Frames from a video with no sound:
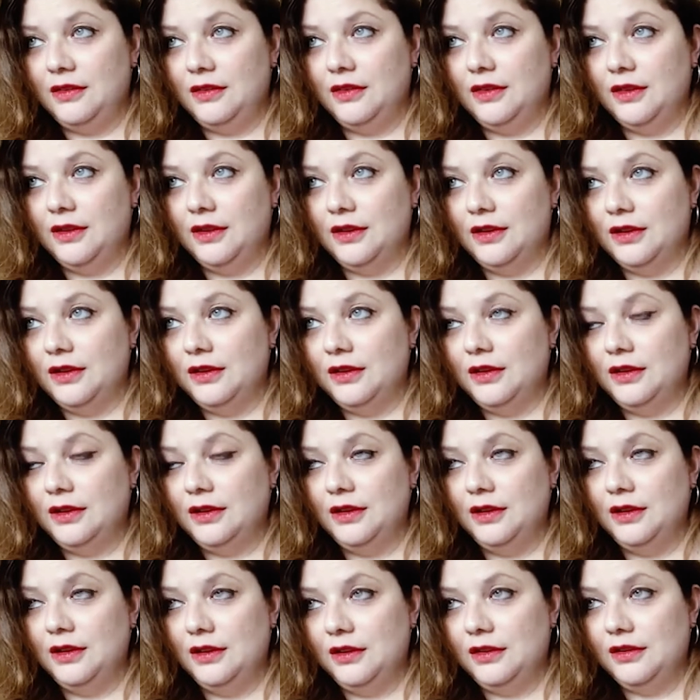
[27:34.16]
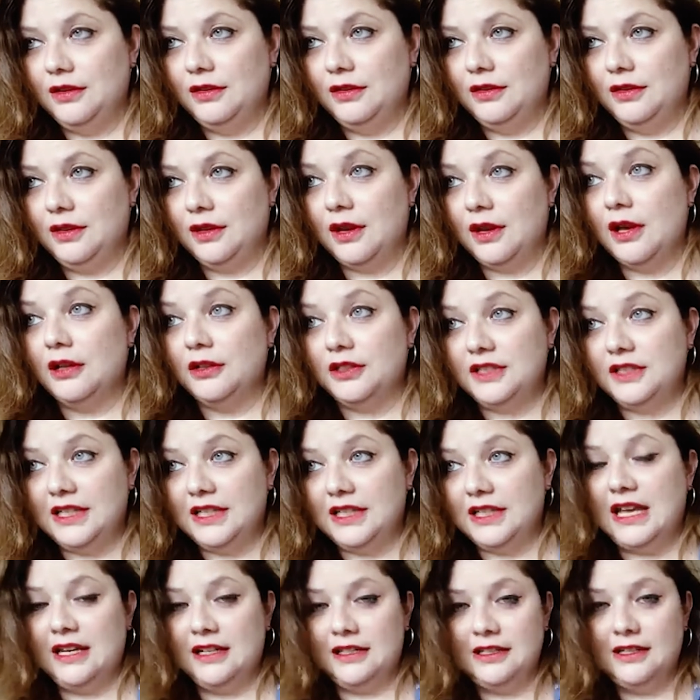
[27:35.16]
the girl to
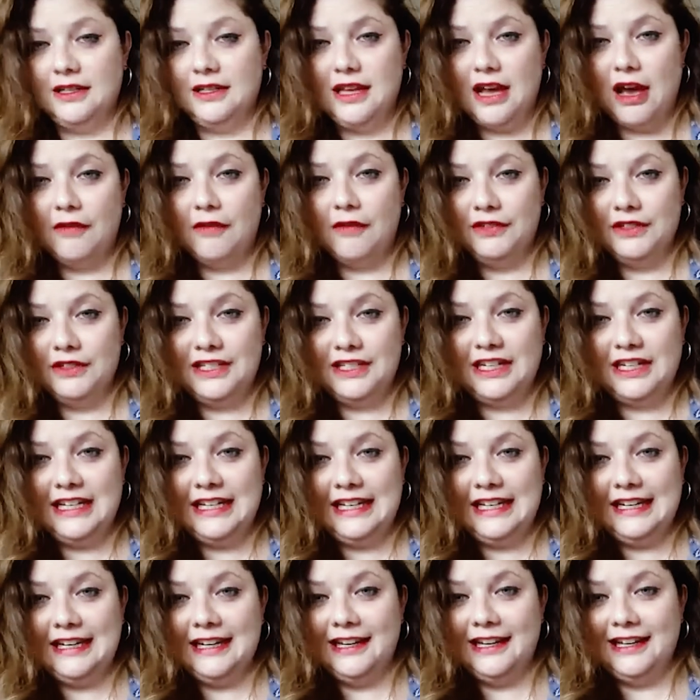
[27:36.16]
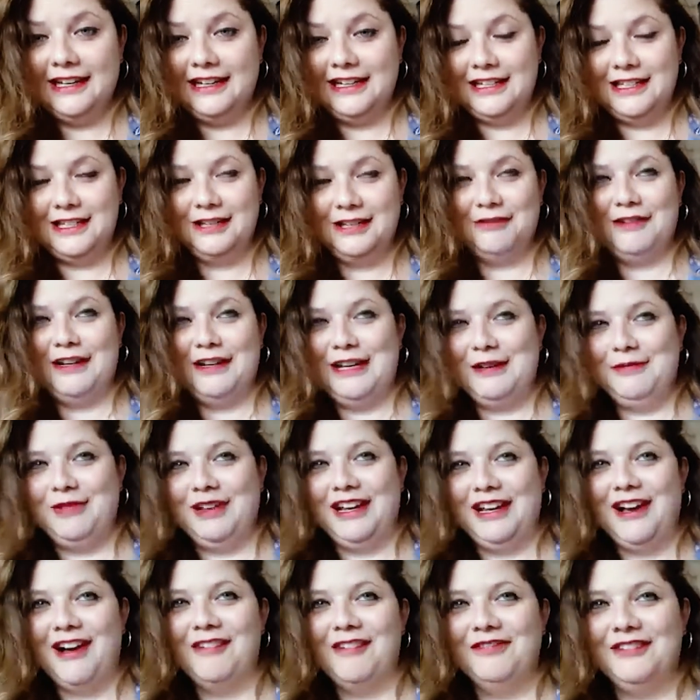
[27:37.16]
get into the oven to clean it, and it's a really
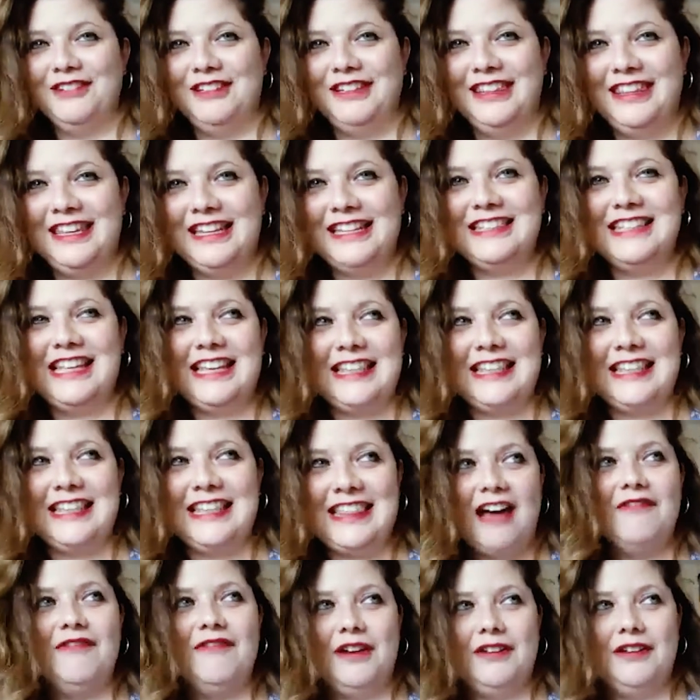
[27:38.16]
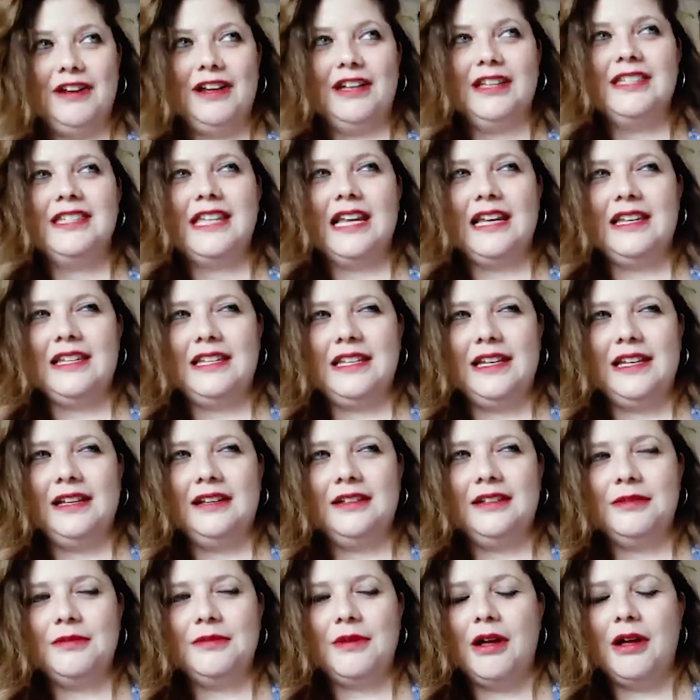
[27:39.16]
big oven. Things like that are very unsettling
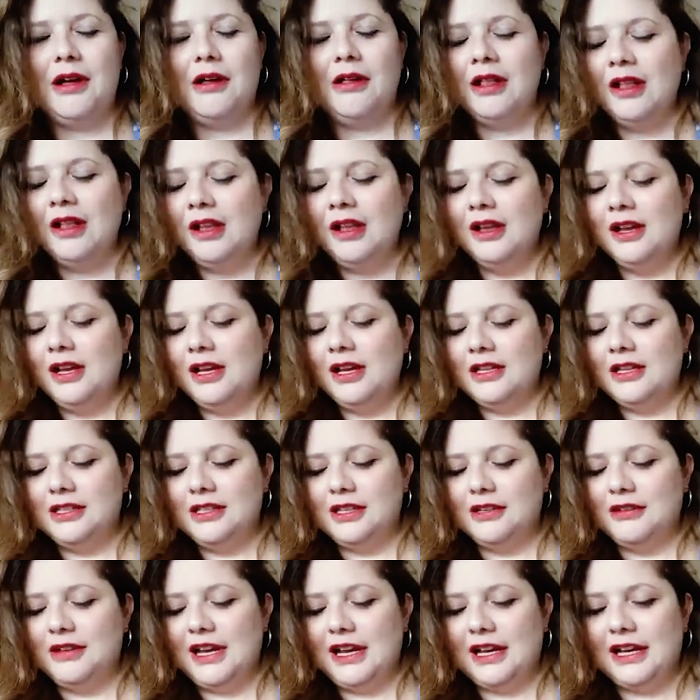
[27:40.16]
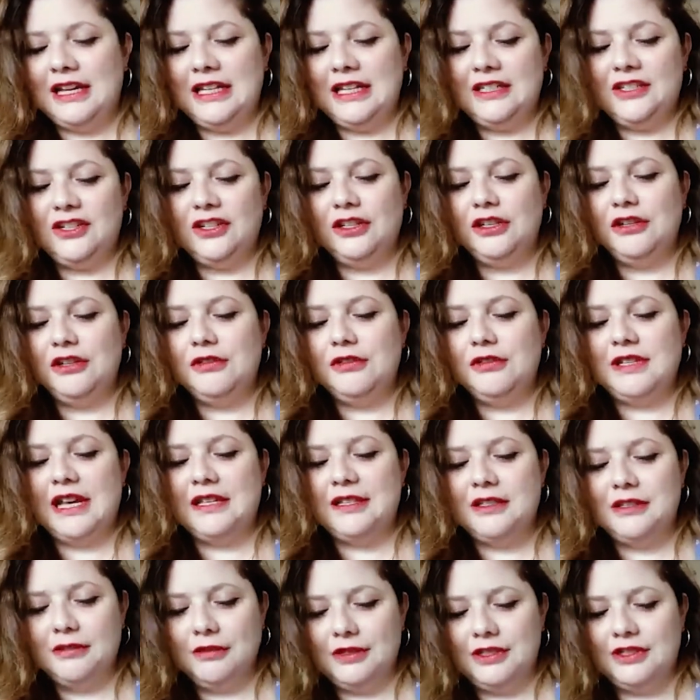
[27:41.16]
as well. So yeah, kitchen
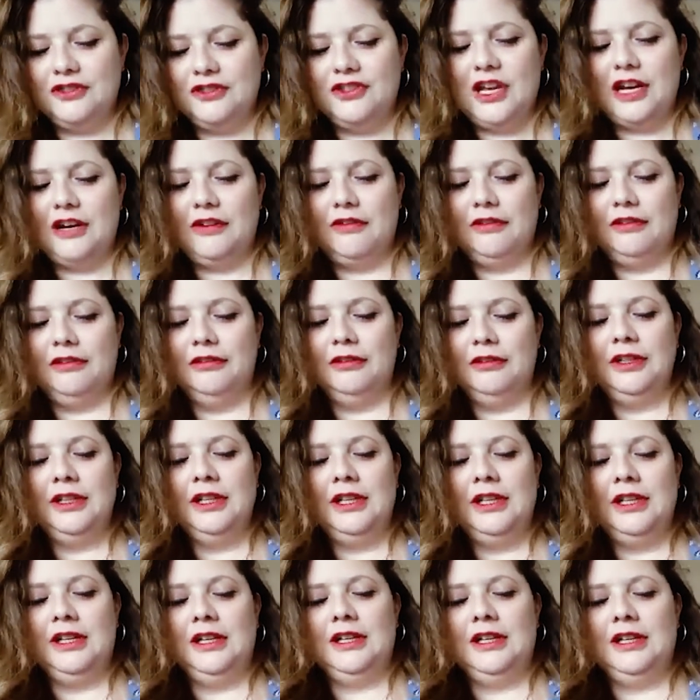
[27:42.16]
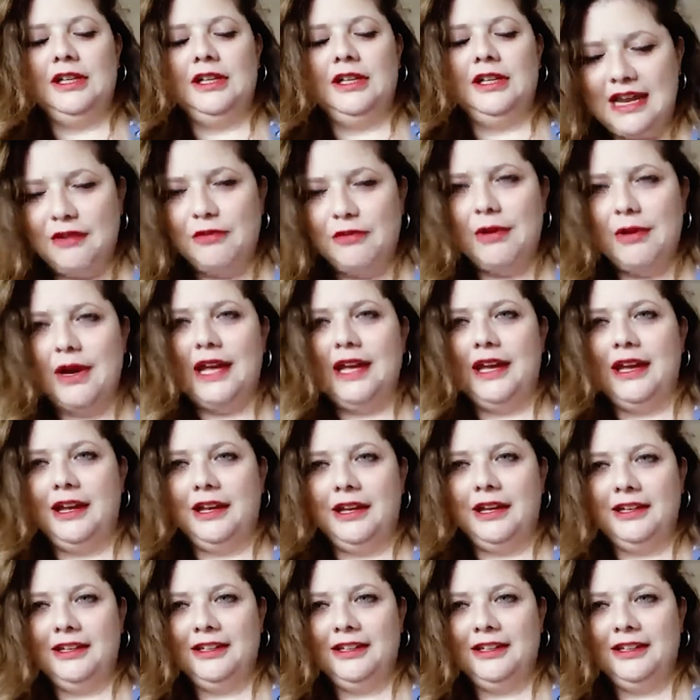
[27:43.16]
utensils in general, stay away.